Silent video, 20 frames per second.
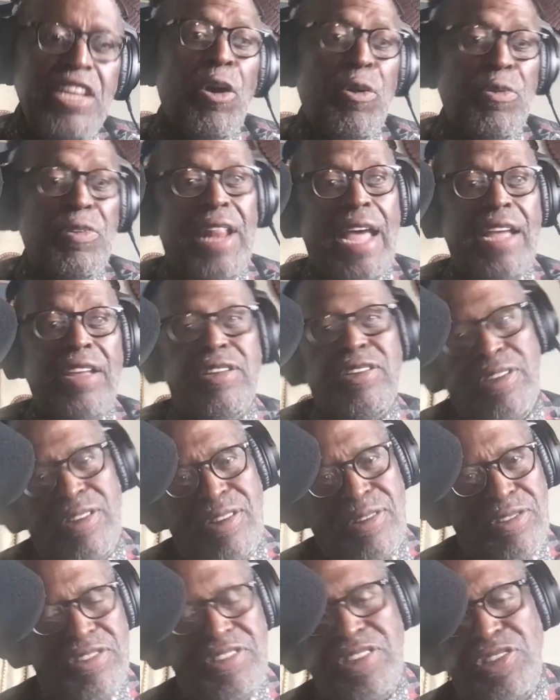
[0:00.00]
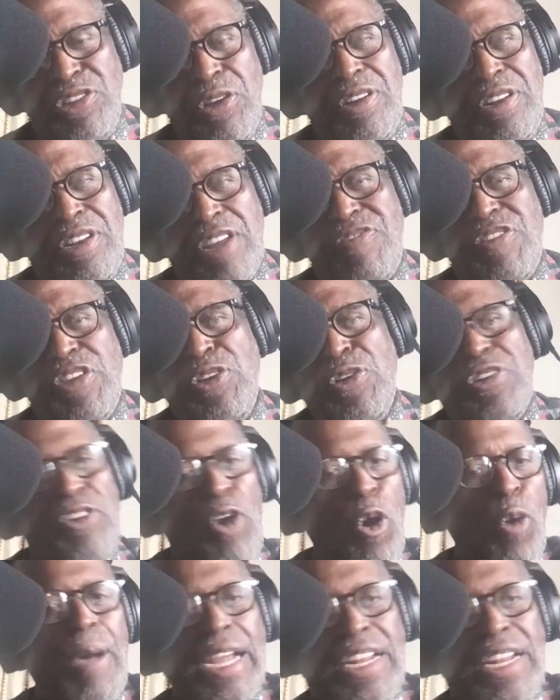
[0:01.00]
Like different units go